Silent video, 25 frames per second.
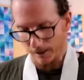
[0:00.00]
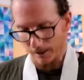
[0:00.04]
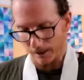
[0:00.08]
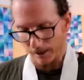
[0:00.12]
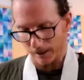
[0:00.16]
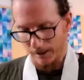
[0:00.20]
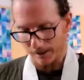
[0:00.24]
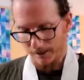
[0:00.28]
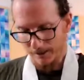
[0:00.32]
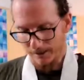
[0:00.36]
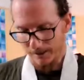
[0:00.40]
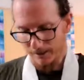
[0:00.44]

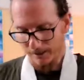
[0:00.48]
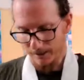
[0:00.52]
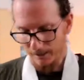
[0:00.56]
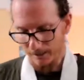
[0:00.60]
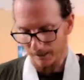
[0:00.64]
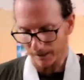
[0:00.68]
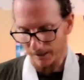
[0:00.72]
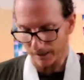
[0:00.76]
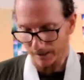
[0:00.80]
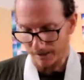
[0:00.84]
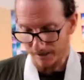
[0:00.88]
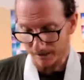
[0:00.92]
and
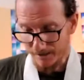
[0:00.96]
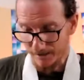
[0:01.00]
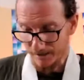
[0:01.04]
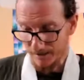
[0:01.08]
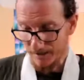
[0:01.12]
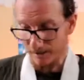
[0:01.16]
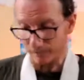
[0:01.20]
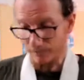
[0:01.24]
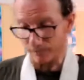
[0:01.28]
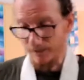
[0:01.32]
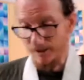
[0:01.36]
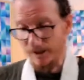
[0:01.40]

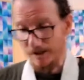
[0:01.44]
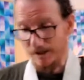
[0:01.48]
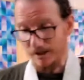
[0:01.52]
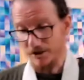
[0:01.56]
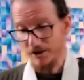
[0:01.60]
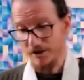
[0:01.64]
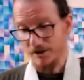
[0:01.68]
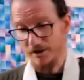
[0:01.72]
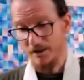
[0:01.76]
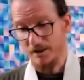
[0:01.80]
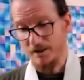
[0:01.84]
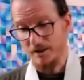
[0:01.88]
it could be
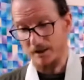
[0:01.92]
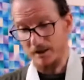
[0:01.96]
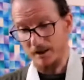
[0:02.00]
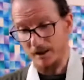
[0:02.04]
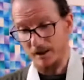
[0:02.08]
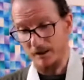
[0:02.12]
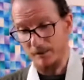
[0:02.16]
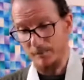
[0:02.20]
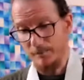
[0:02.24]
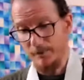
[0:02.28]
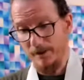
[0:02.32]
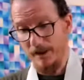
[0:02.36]

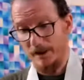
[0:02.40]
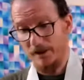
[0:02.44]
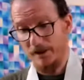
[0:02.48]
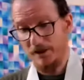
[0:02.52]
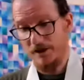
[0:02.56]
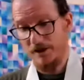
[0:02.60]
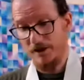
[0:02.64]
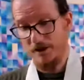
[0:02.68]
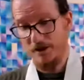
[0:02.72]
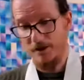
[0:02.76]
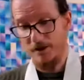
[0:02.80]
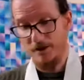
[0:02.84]

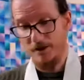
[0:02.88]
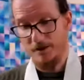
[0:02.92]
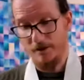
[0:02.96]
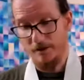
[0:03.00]
actions